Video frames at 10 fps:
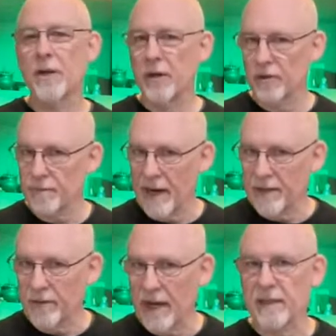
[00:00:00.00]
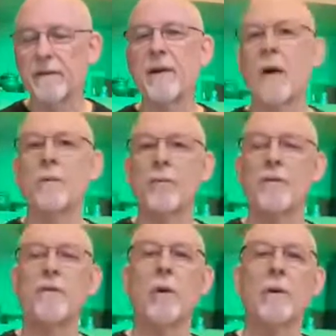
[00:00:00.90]
here's my directive I would
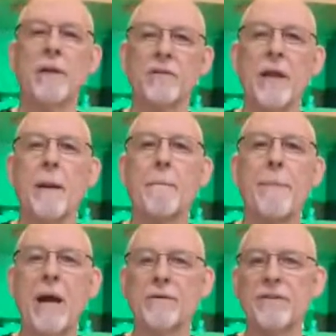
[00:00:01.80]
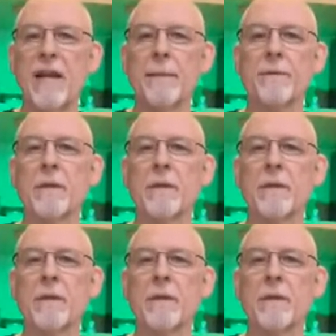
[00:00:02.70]
put forward is bounce, tap,